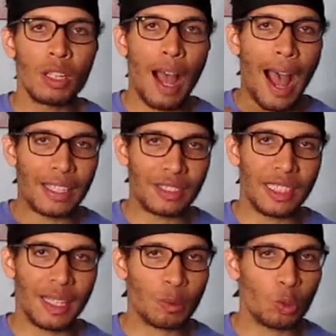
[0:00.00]
I
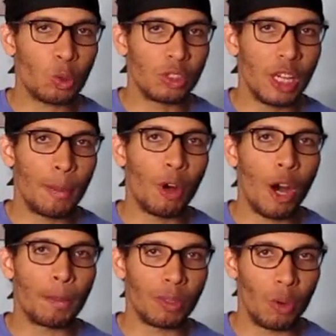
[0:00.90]
said that I was going to do a double
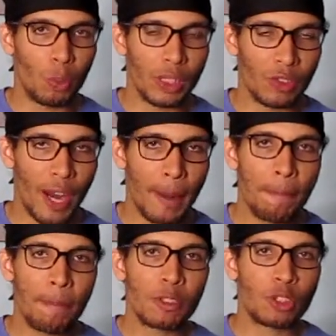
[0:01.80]
upload week, right?
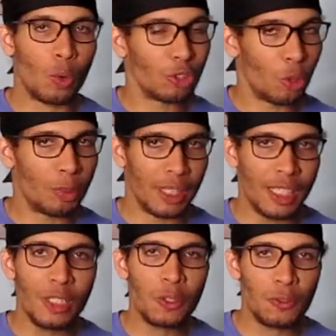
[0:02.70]
So it's going to be the
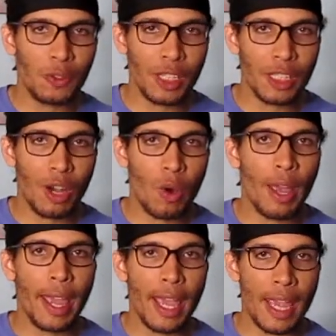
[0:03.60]
Eagles video,
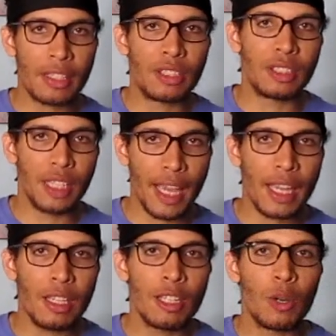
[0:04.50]
and
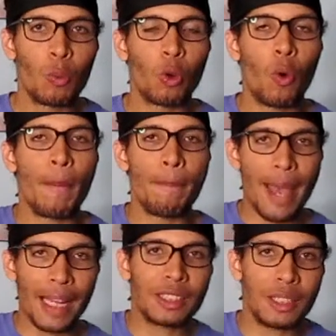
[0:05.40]
today we're going
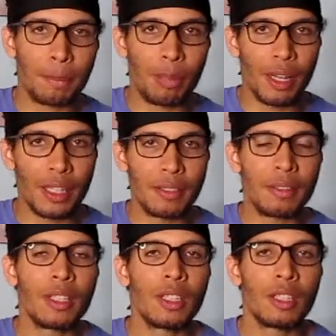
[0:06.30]
back to the
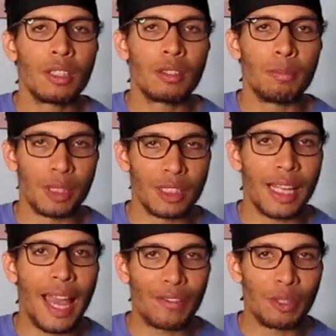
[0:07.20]
button because
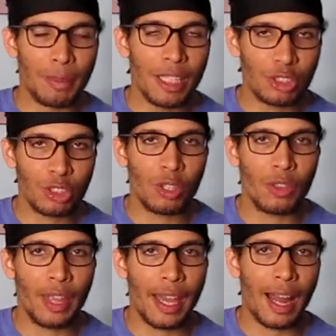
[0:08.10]
I have to make sure
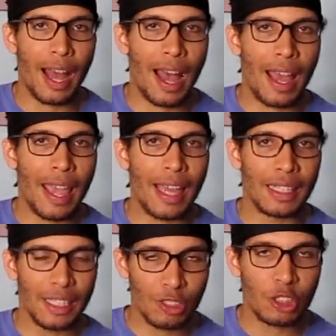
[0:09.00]
that I
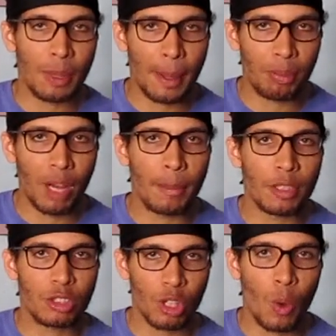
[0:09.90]
adhere to my
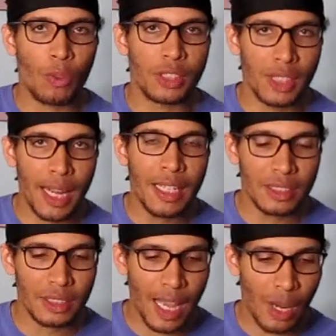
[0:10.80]
promise. So
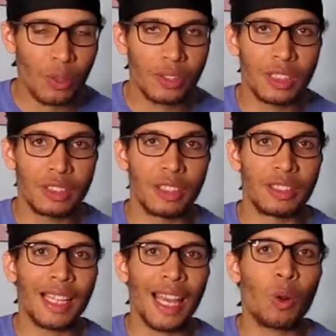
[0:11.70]
today's title, the
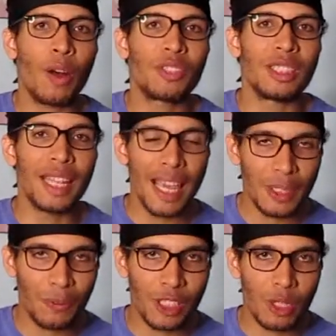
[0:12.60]
title of
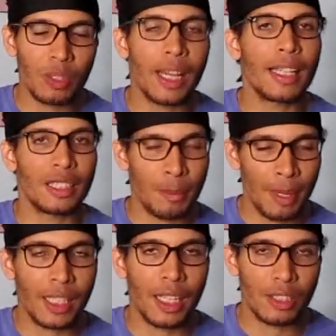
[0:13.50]
today's video, goddammit,
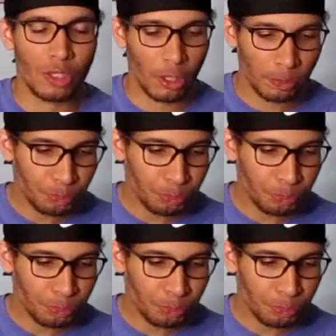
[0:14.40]
I can't talk.